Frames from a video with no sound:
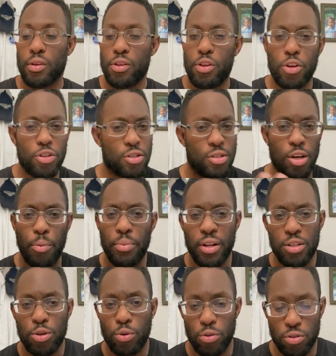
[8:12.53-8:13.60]
there's so many
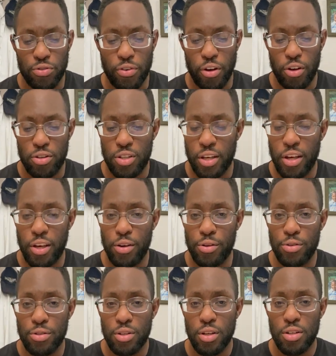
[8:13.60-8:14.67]
tools for you to
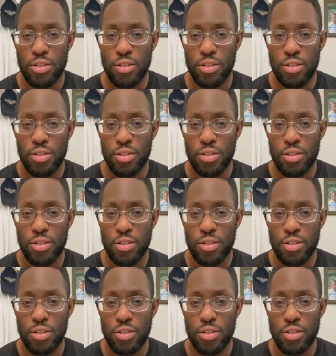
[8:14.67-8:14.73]
use.